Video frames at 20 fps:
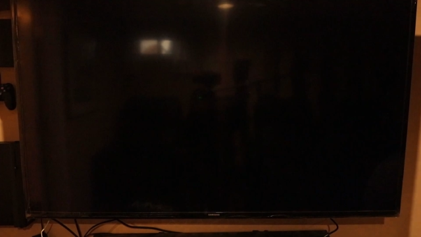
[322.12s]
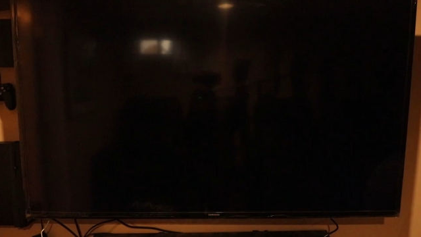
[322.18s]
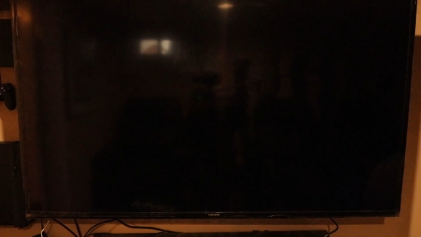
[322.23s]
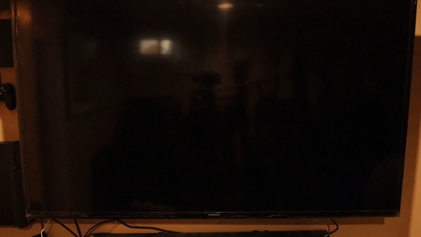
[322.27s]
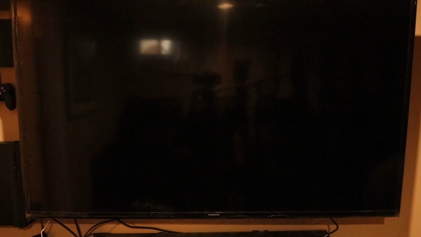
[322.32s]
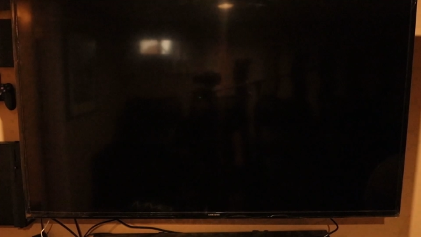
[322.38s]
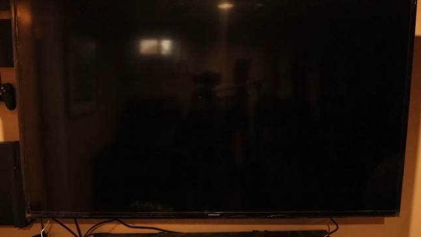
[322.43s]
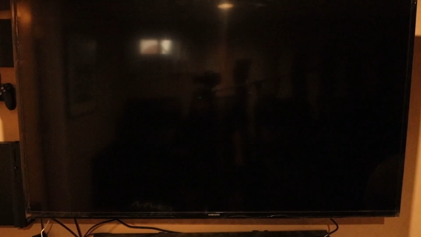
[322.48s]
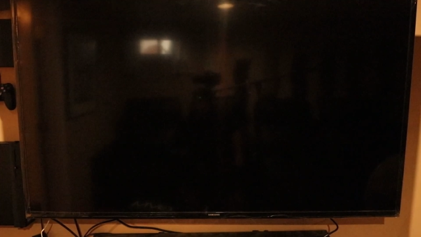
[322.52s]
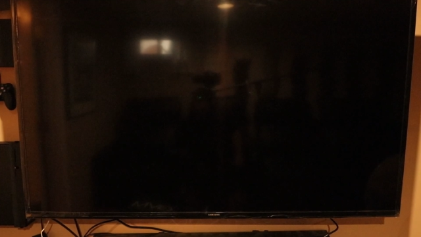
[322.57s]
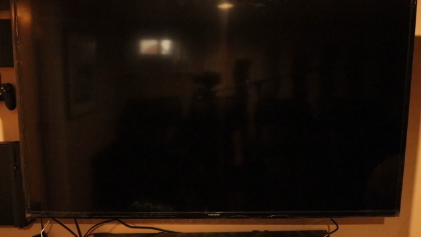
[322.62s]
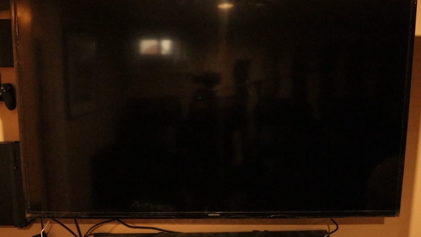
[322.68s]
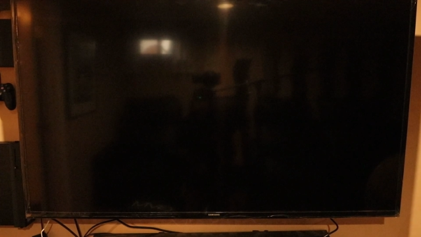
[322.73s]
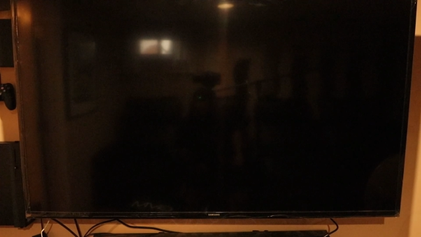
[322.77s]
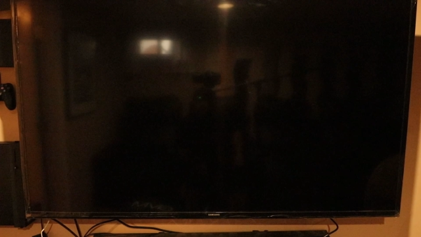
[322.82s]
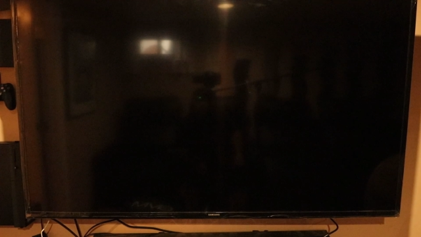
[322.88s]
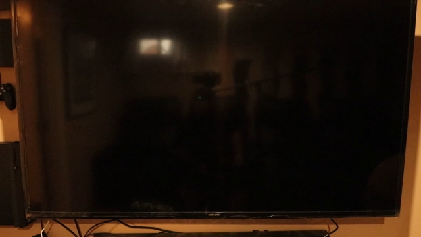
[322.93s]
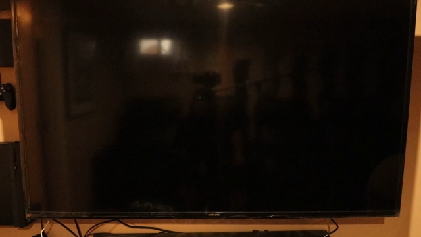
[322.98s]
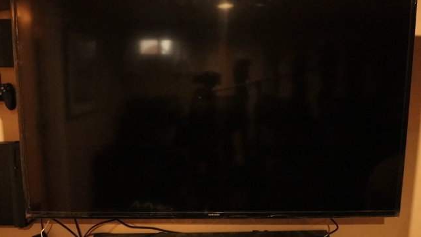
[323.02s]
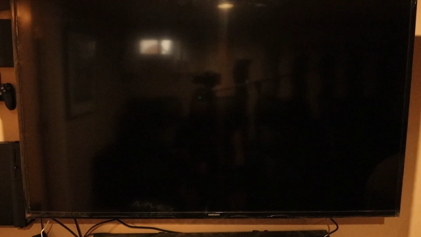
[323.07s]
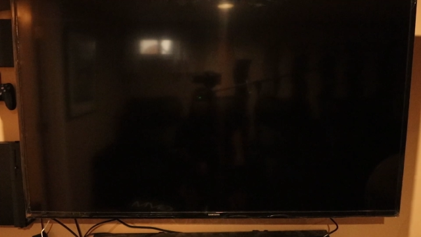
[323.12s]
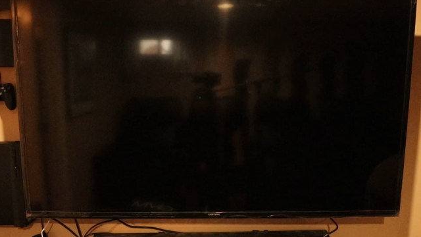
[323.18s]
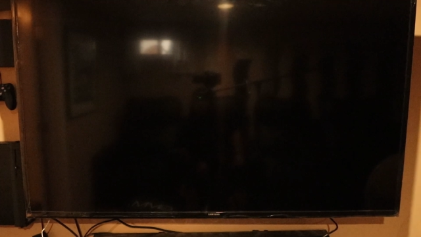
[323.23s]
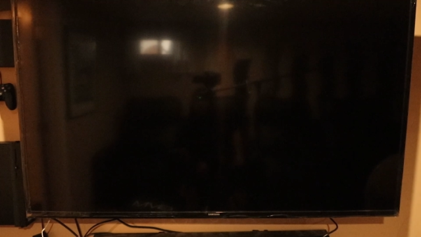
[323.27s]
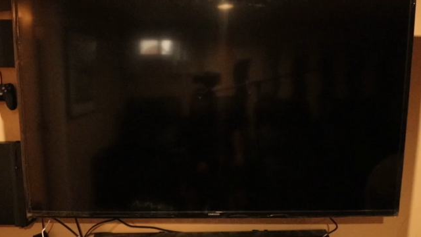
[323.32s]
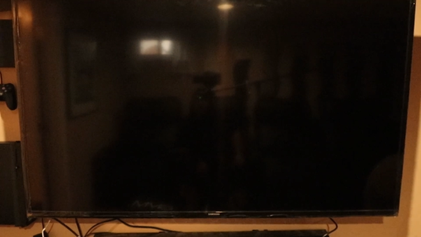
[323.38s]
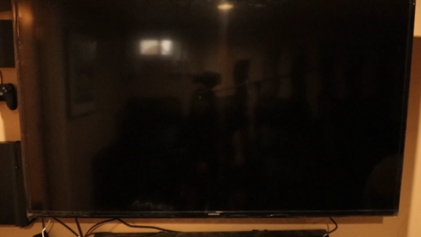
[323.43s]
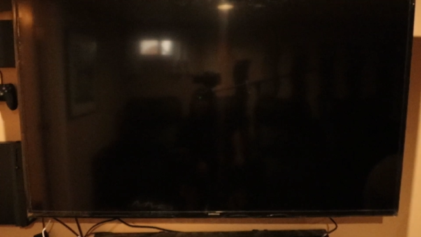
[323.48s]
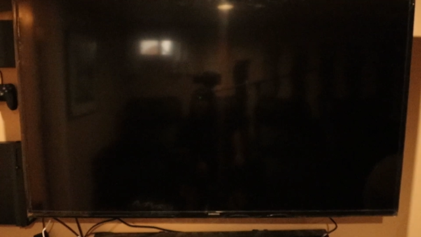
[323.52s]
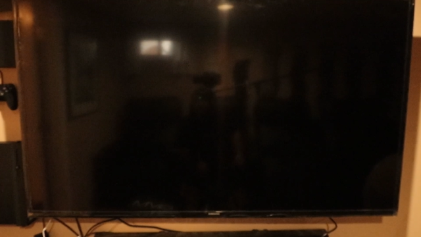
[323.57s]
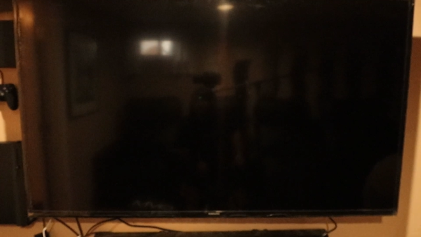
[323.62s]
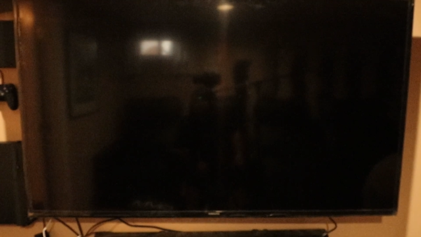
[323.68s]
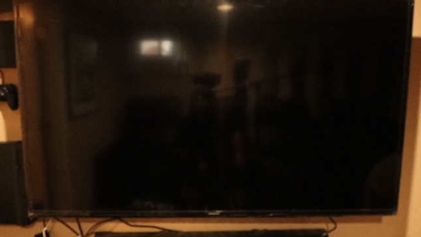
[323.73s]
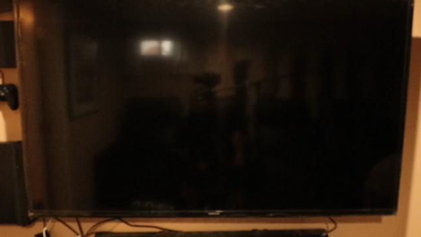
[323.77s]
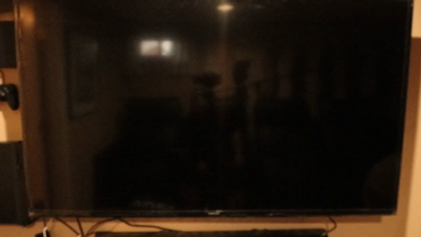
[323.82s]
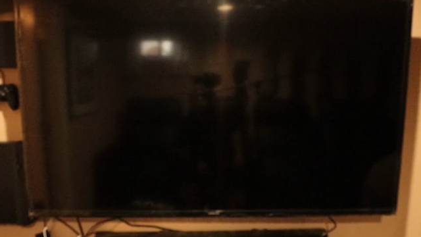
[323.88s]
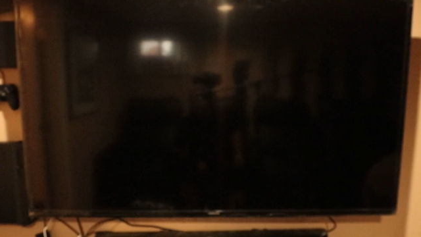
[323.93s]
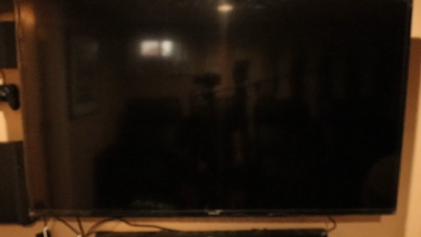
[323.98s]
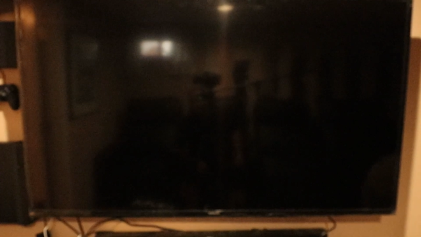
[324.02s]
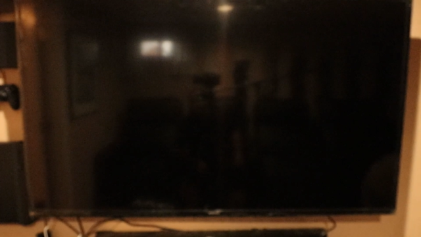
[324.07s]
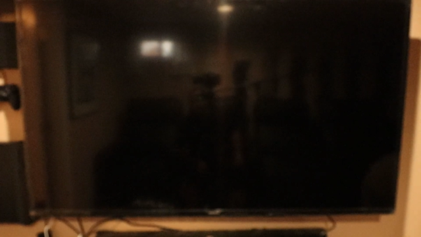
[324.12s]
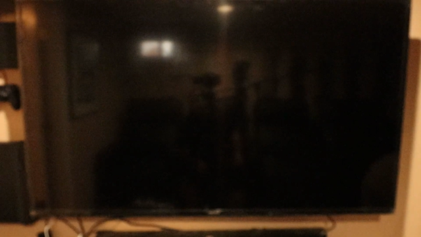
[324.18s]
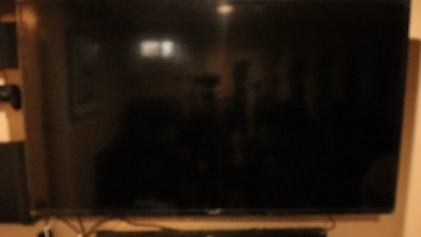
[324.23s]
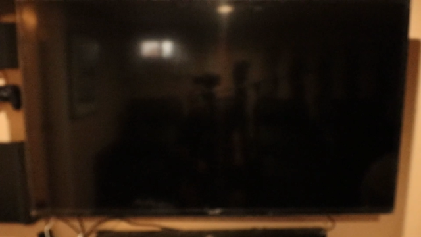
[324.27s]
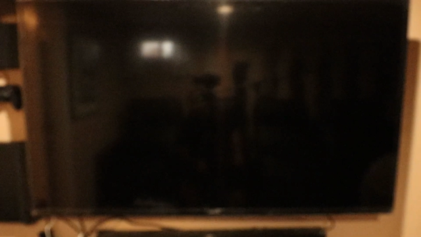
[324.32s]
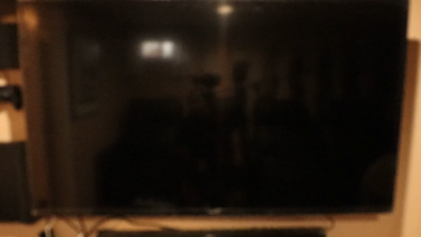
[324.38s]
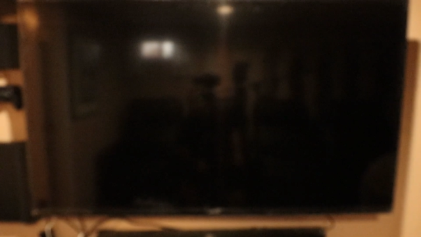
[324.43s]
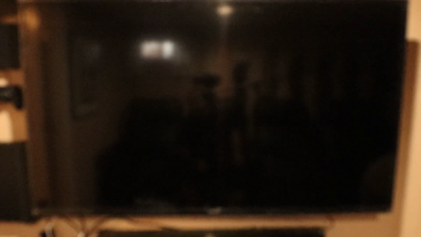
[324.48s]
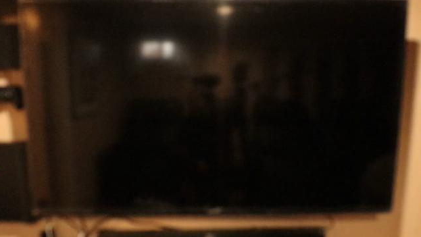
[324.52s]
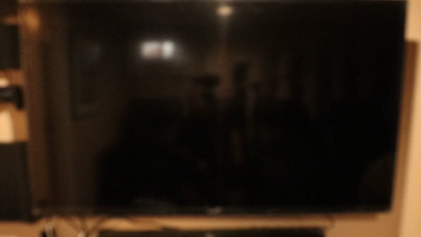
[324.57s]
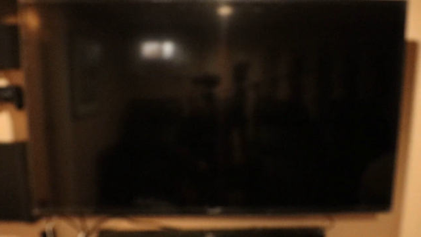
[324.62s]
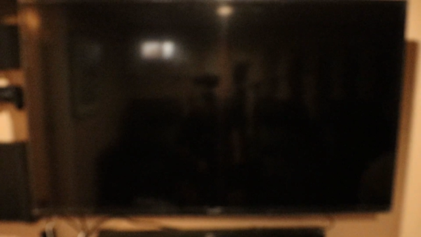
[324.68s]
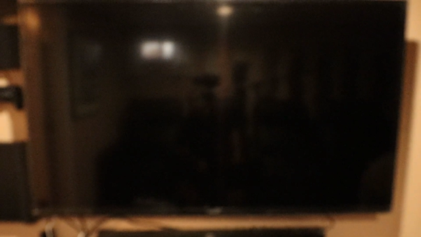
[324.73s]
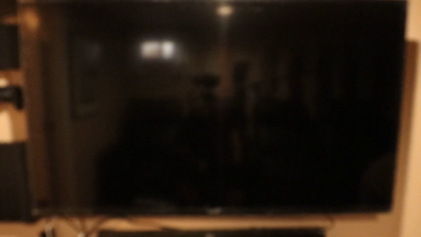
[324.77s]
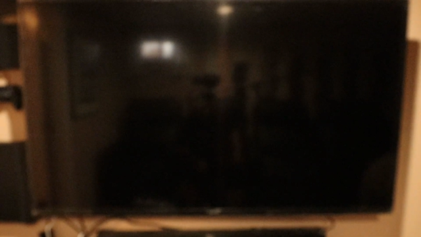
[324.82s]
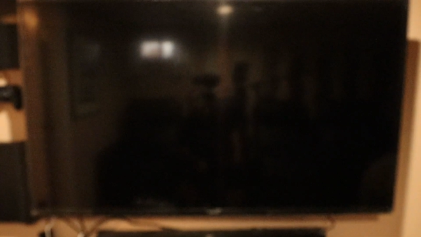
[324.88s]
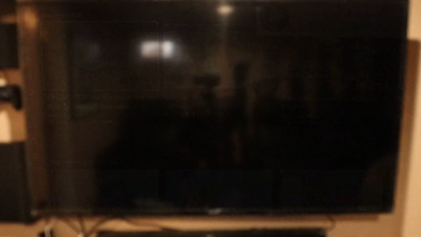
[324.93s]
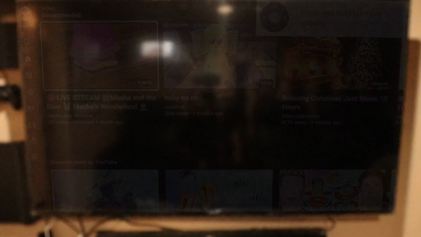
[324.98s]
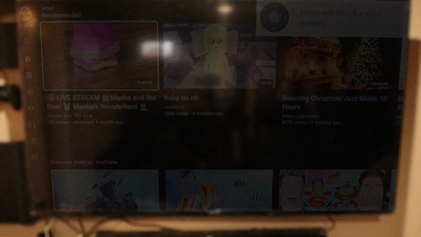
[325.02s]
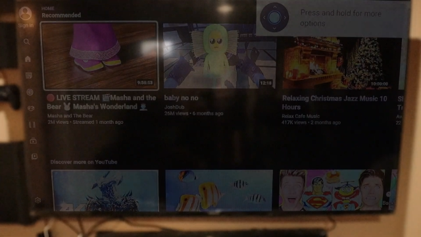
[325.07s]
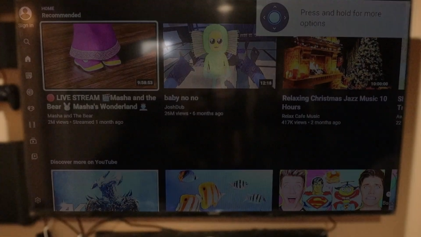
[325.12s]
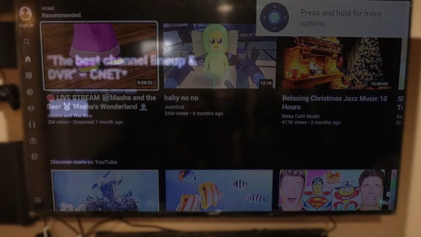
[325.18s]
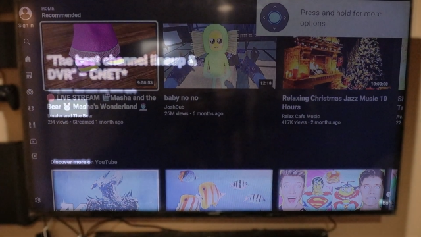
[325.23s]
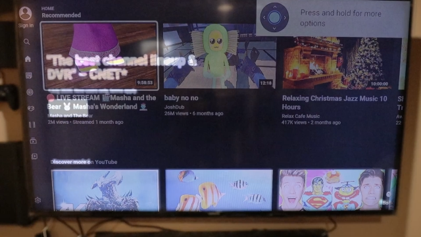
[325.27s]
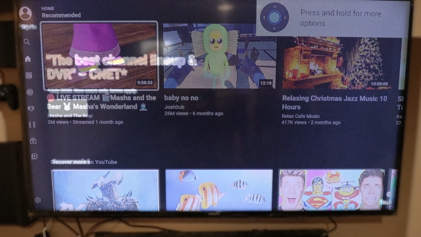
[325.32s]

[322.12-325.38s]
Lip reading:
[unreadable: no face in view]